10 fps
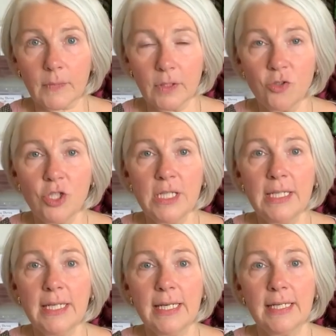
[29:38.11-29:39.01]

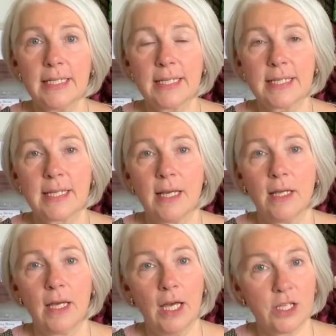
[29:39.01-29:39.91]
She is
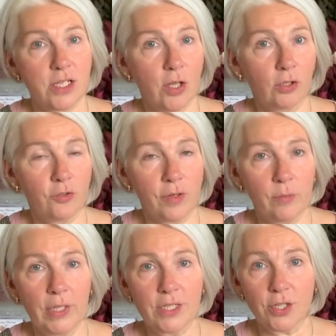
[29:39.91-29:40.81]
a sultry
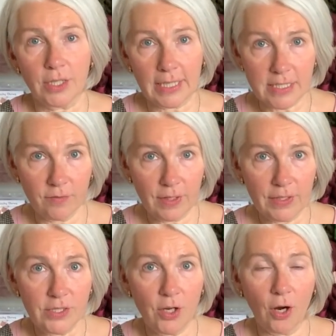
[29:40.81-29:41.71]
winter. That's a
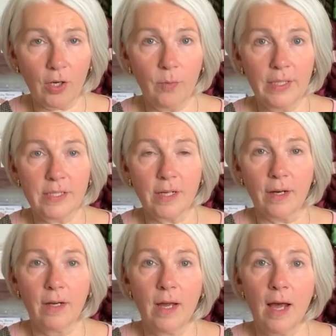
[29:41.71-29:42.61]
very dark
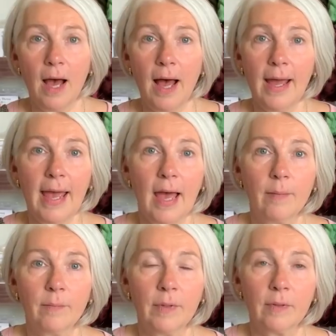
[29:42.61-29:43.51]
winter. I
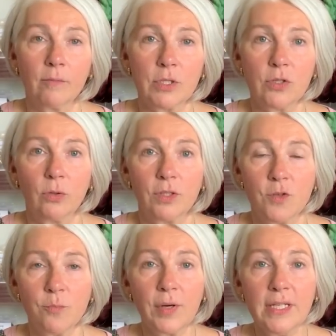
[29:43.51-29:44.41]
am what's called a
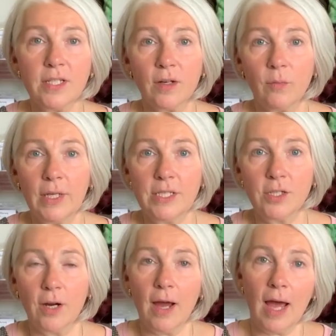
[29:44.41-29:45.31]
sprinter
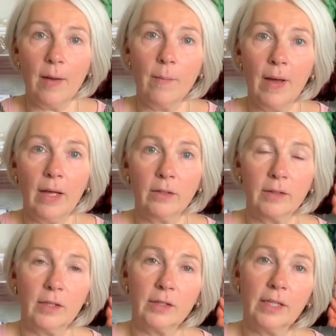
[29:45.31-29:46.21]
winter. I'm
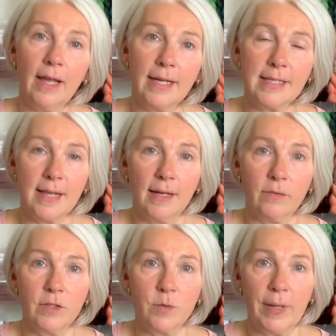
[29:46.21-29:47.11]
on the light side
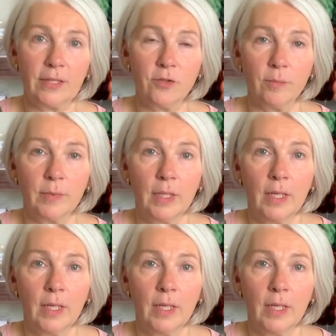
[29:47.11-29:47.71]
of the spectrum.